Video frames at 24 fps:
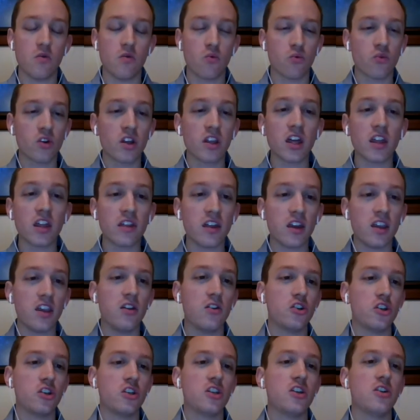really think you
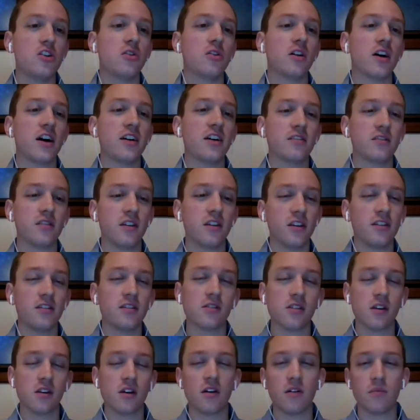should utilize
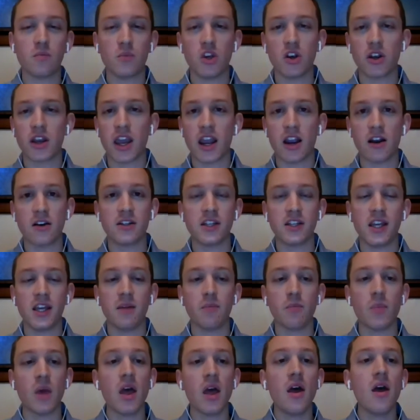is your care
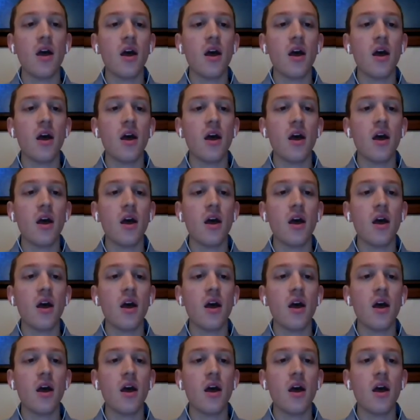team.